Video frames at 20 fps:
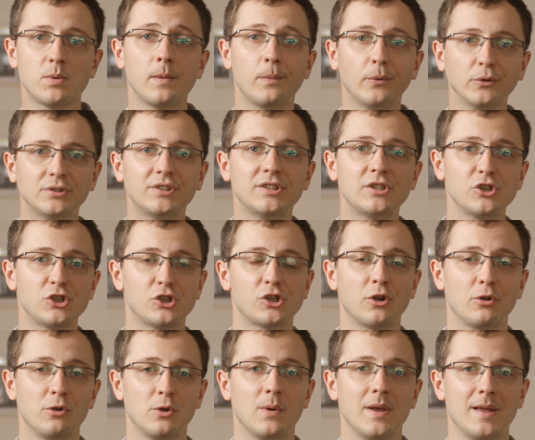we wanted to
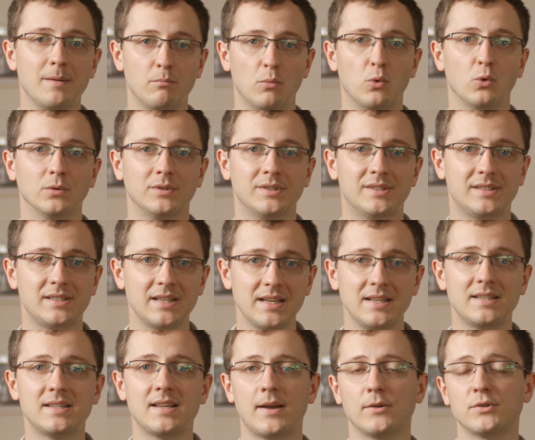show you in more
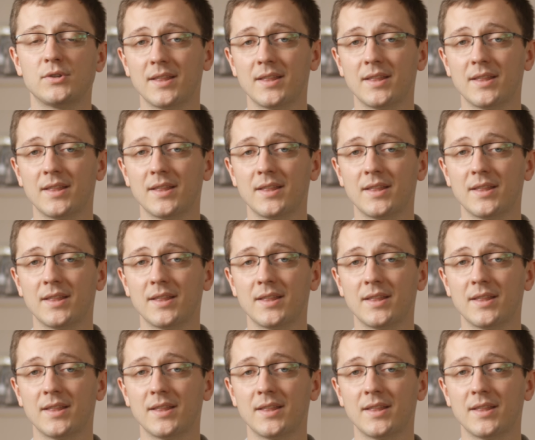detail,